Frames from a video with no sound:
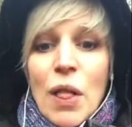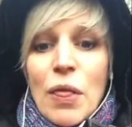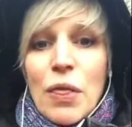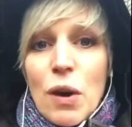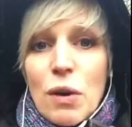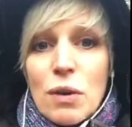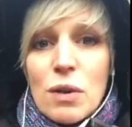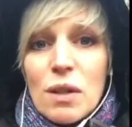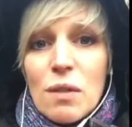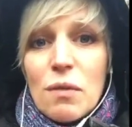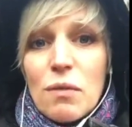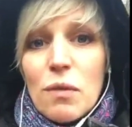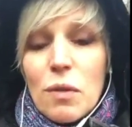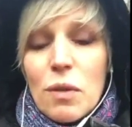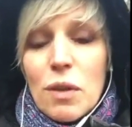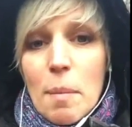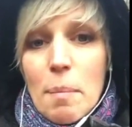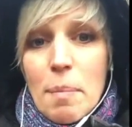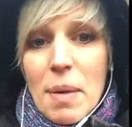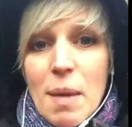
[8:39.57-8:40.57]
Those of
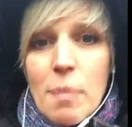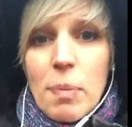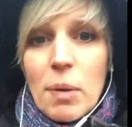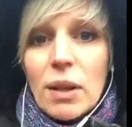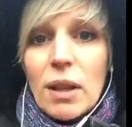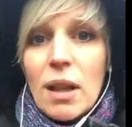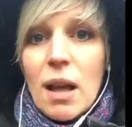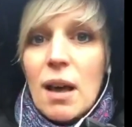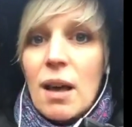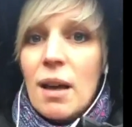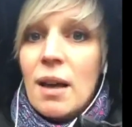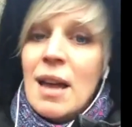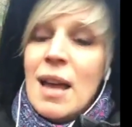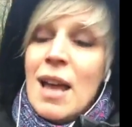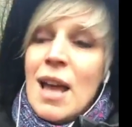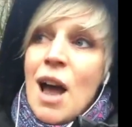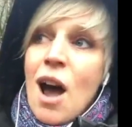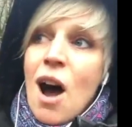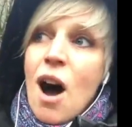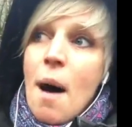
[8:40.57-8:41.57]
the people that
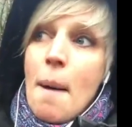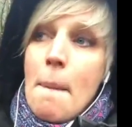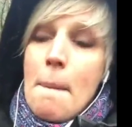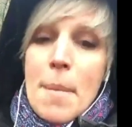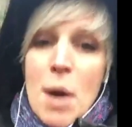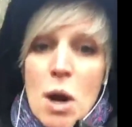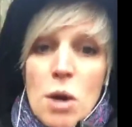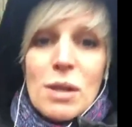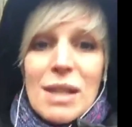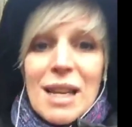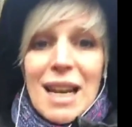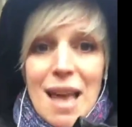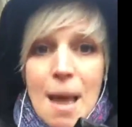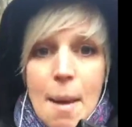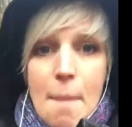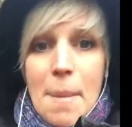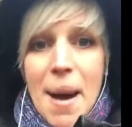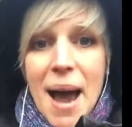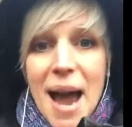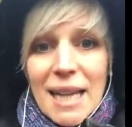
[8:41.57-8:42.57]
are mostly
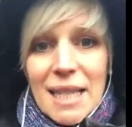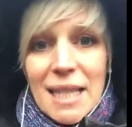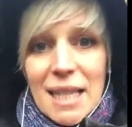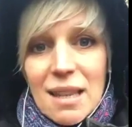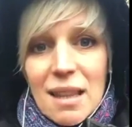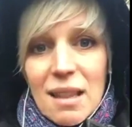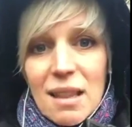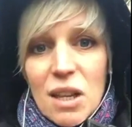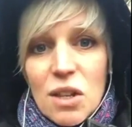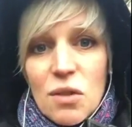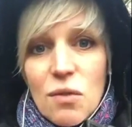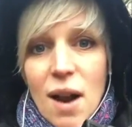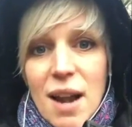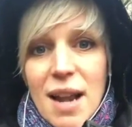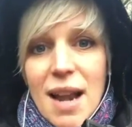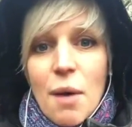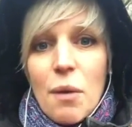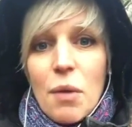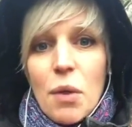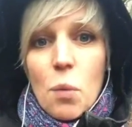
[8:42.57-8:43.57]
impacted in this right
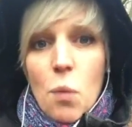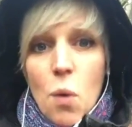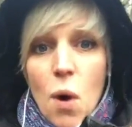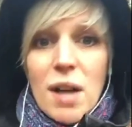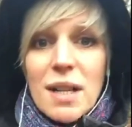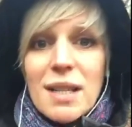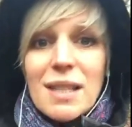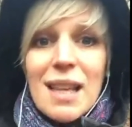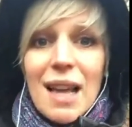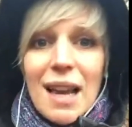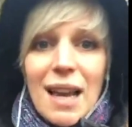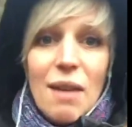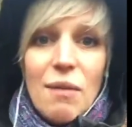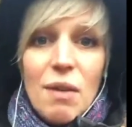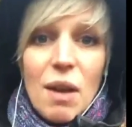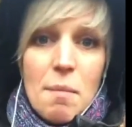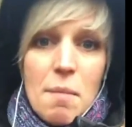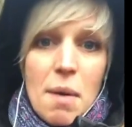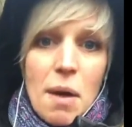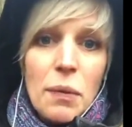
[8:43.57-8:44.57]
now are the ones that are
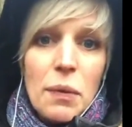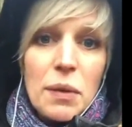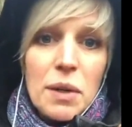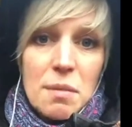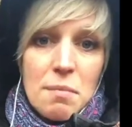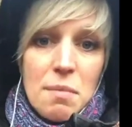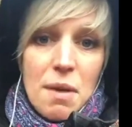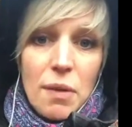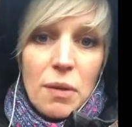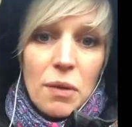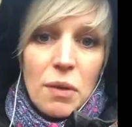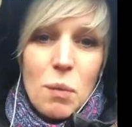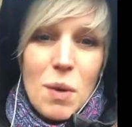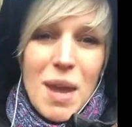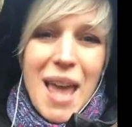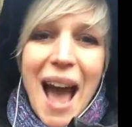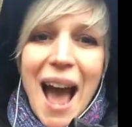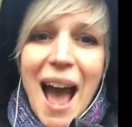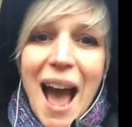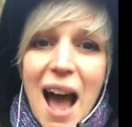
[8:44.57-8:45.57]
living month to month. We
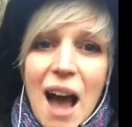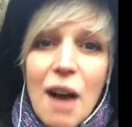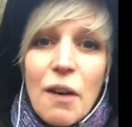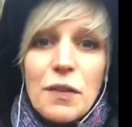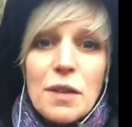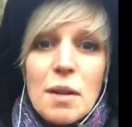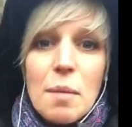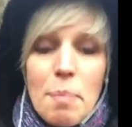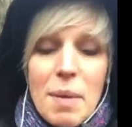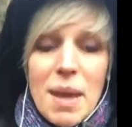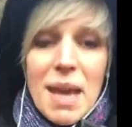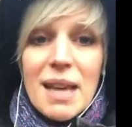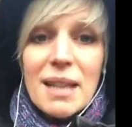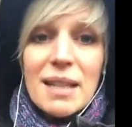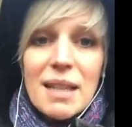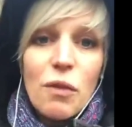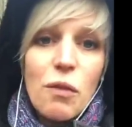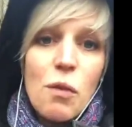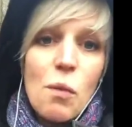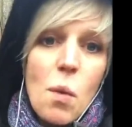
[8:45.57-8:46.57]
have to be a
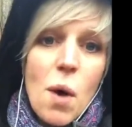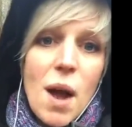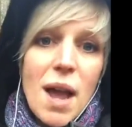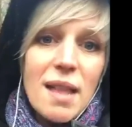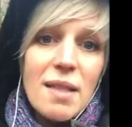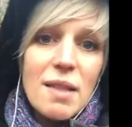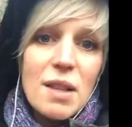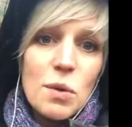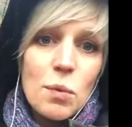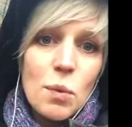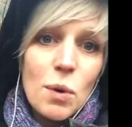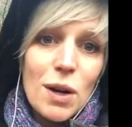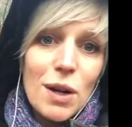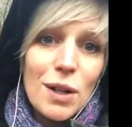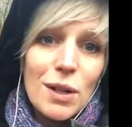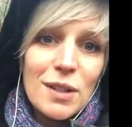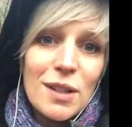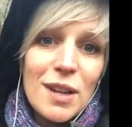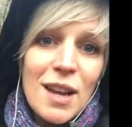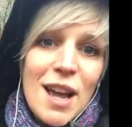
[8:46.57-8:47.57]
different way in this
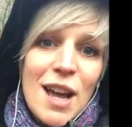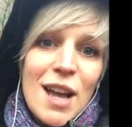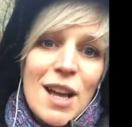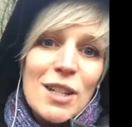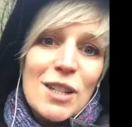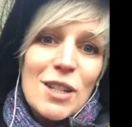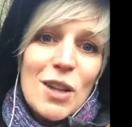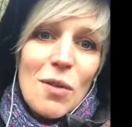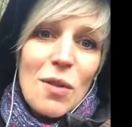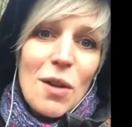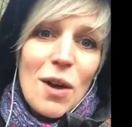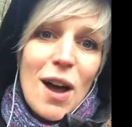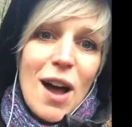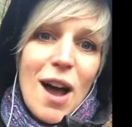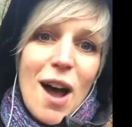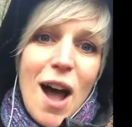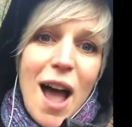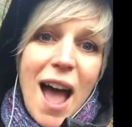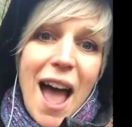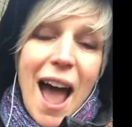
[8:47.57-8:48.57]
world so that
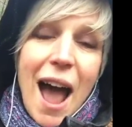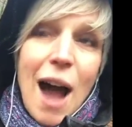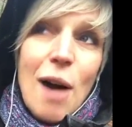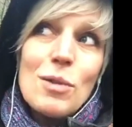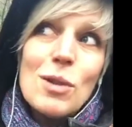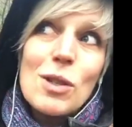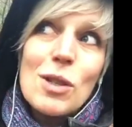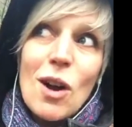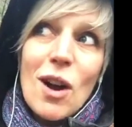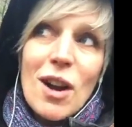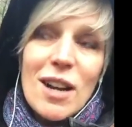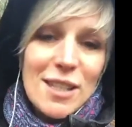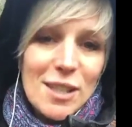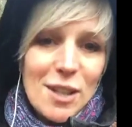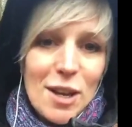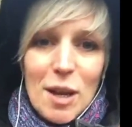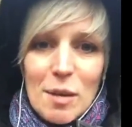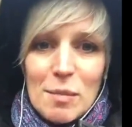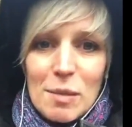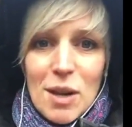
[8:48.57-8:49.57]
outside
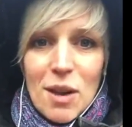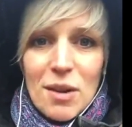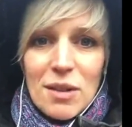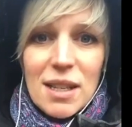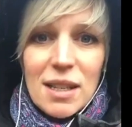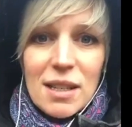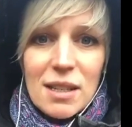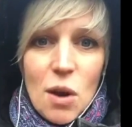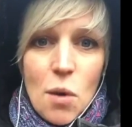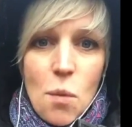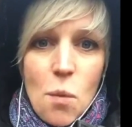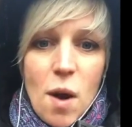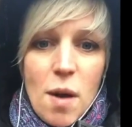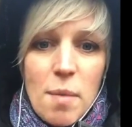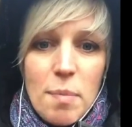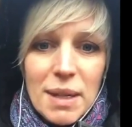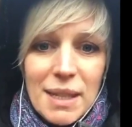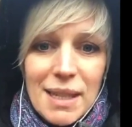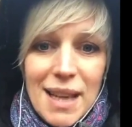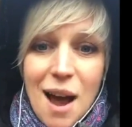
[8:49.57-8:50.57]
circumstances don't
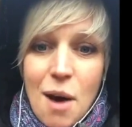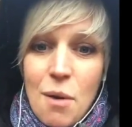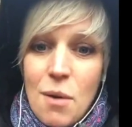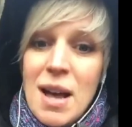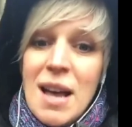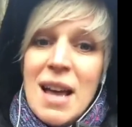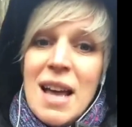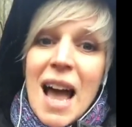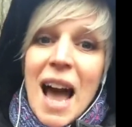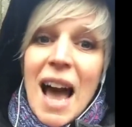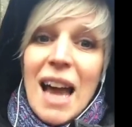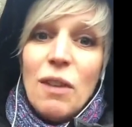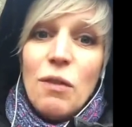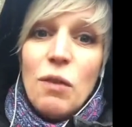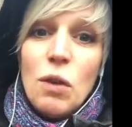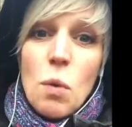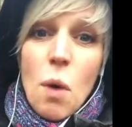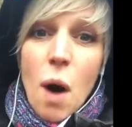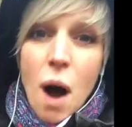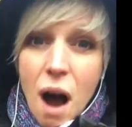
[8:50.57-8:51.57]
wipe us out. And if
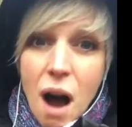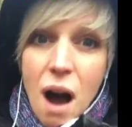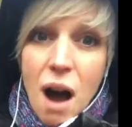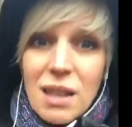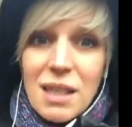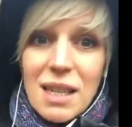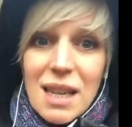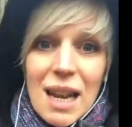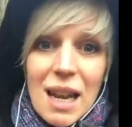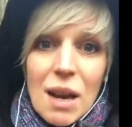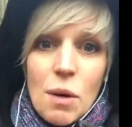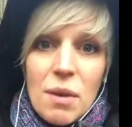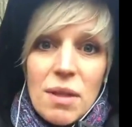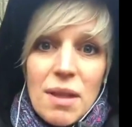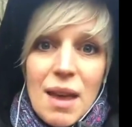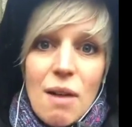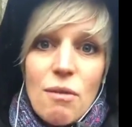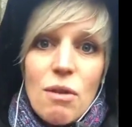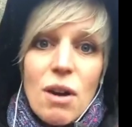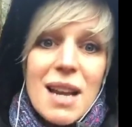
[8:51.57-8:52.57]
you are dealing with
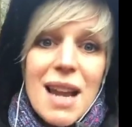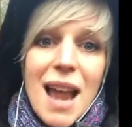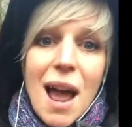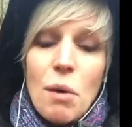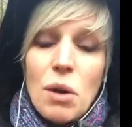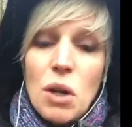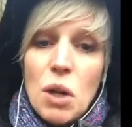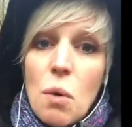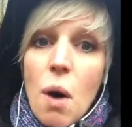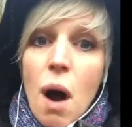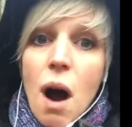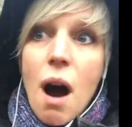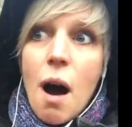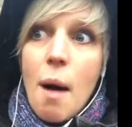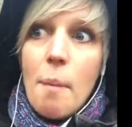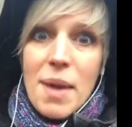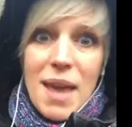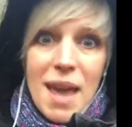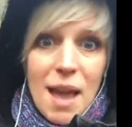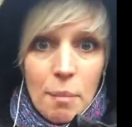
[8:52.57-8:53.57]
that right now and you are
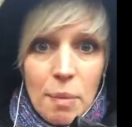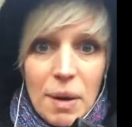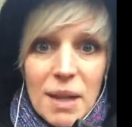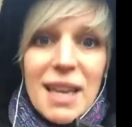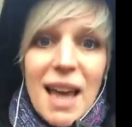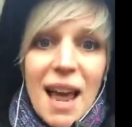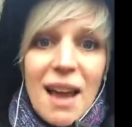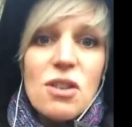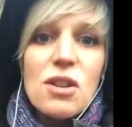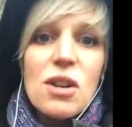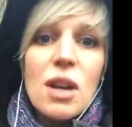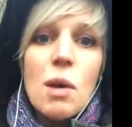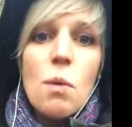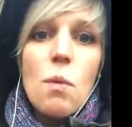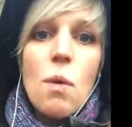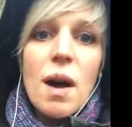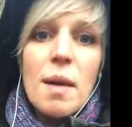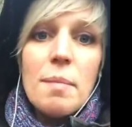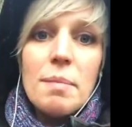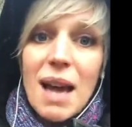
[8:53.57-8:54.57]
being potentially
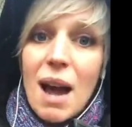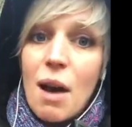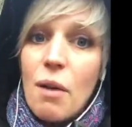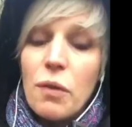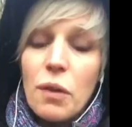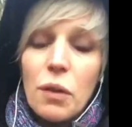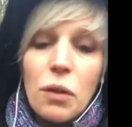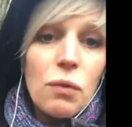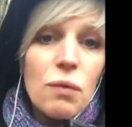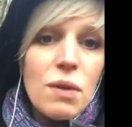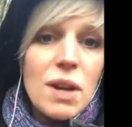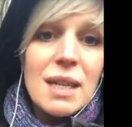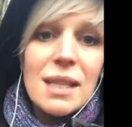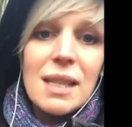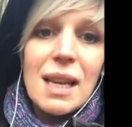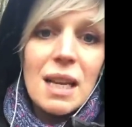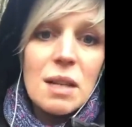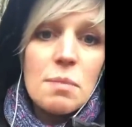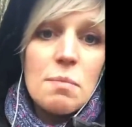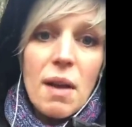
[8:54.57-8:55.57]
wiped out for 3,
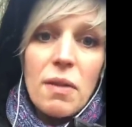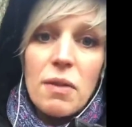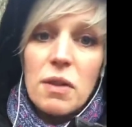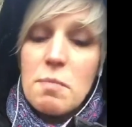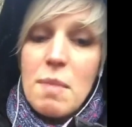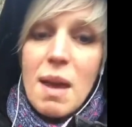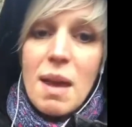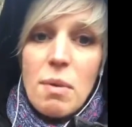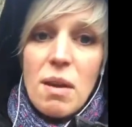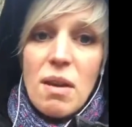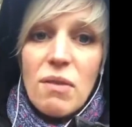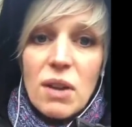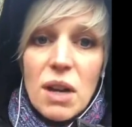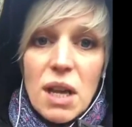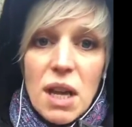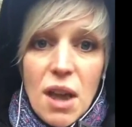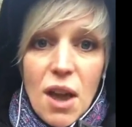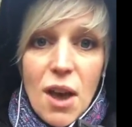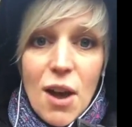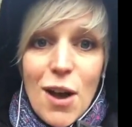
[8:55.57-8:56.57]
6 months, maybe even a
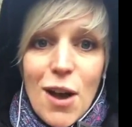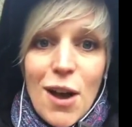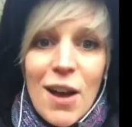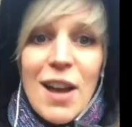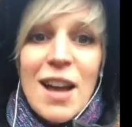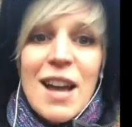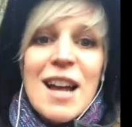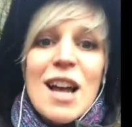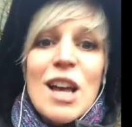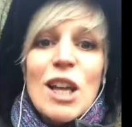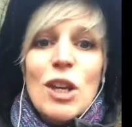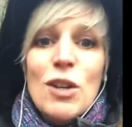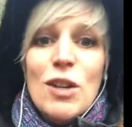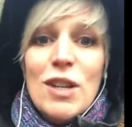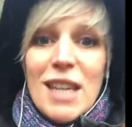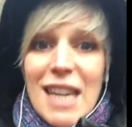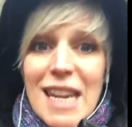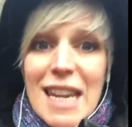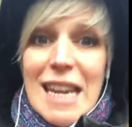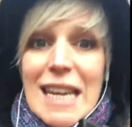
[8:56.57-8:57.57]
year, you
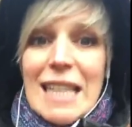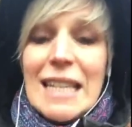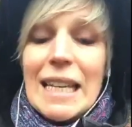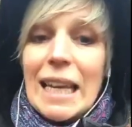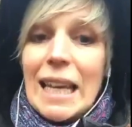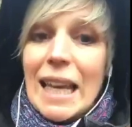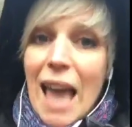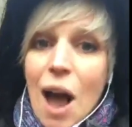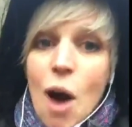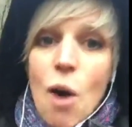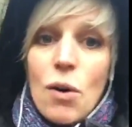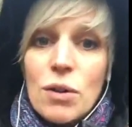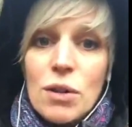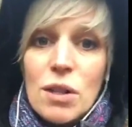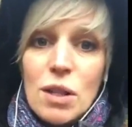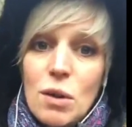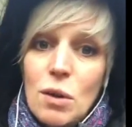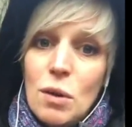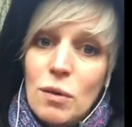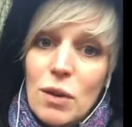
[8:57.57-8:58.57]
need to get
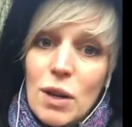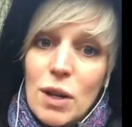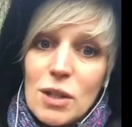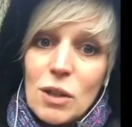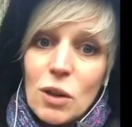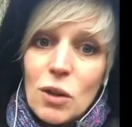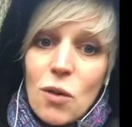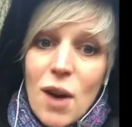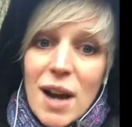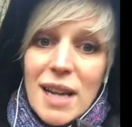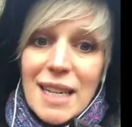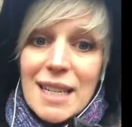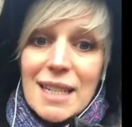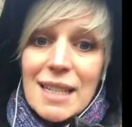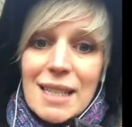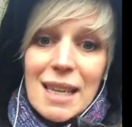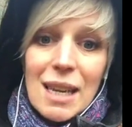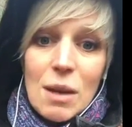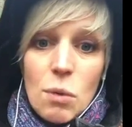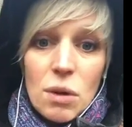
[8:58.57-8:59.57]
onto Universal Credit and
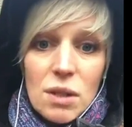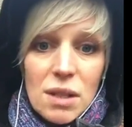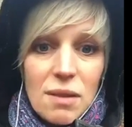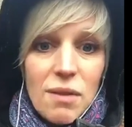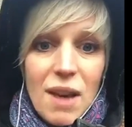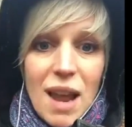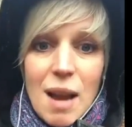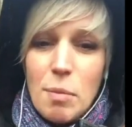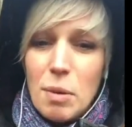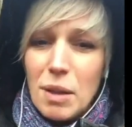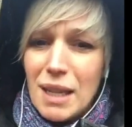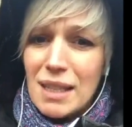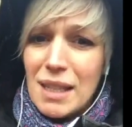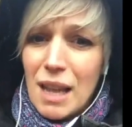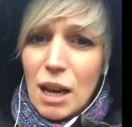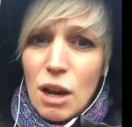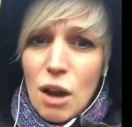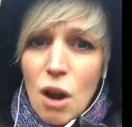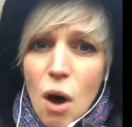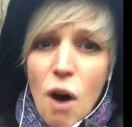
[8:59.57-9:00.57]
see what's available. There's a
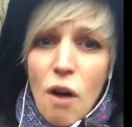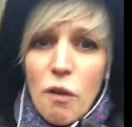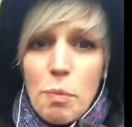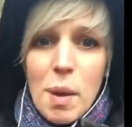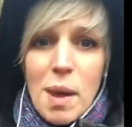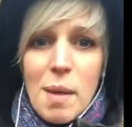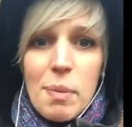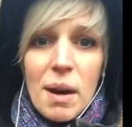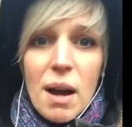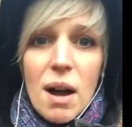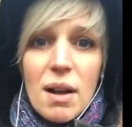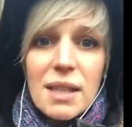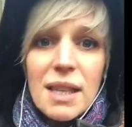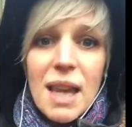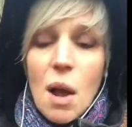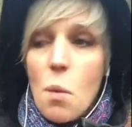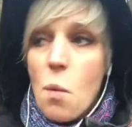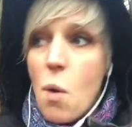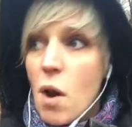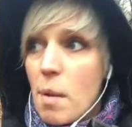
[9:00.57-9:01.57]
lot of people
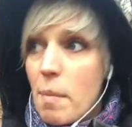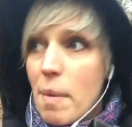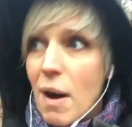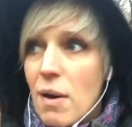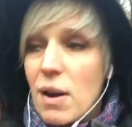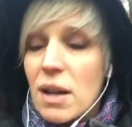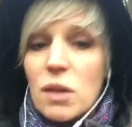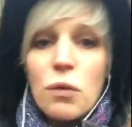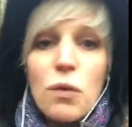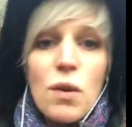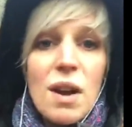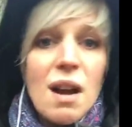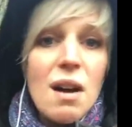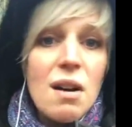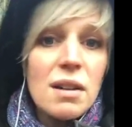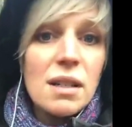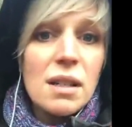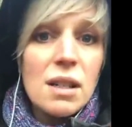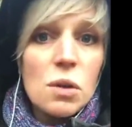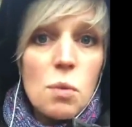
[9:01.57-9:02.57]
asking, what about us freelancers?